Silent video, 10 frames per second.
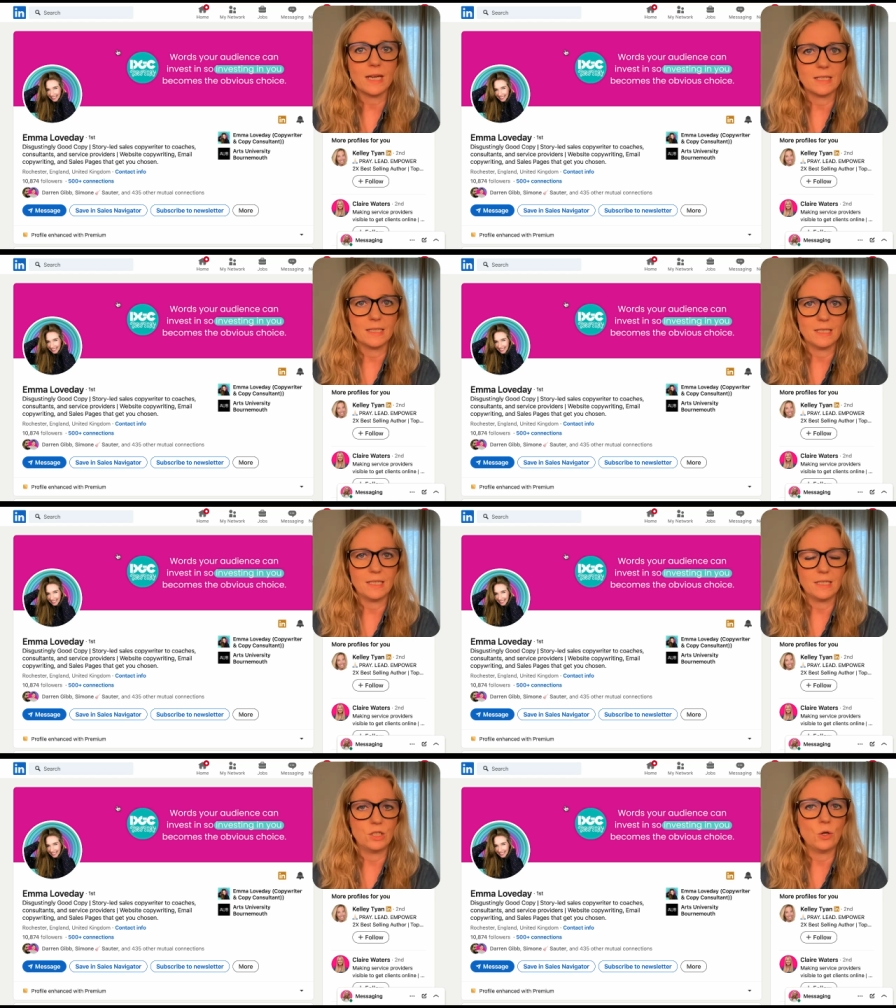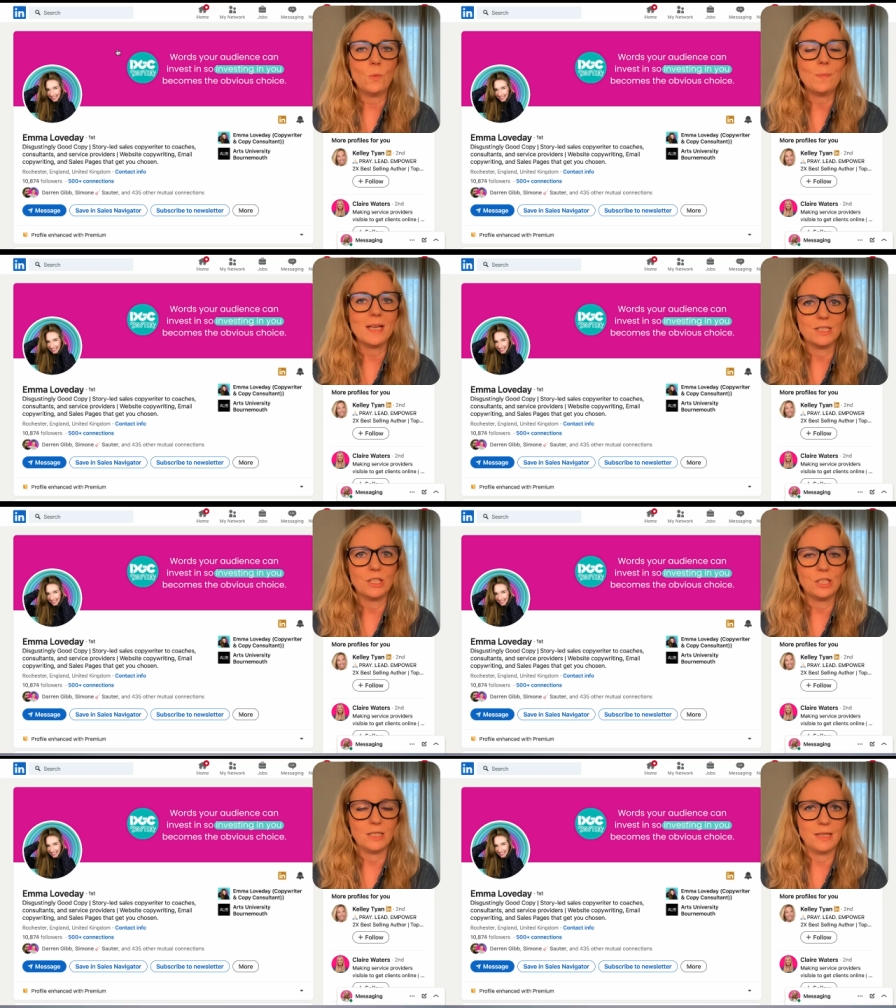text in it, no
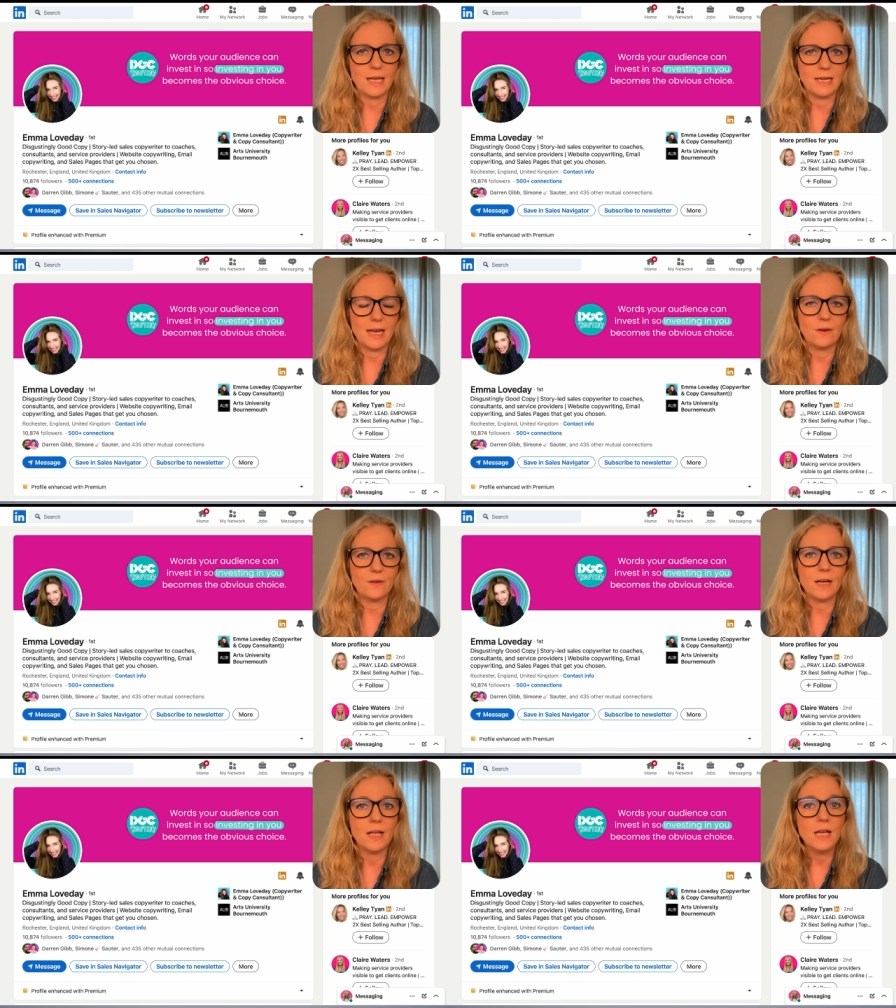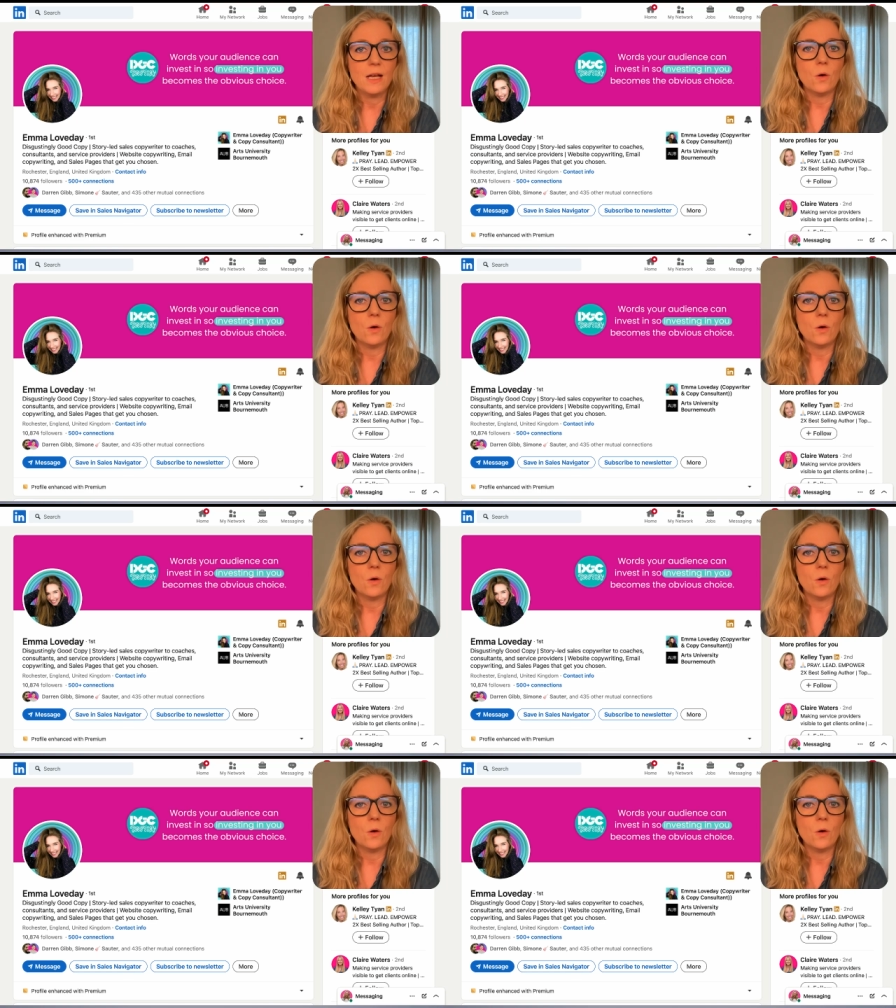message in that area.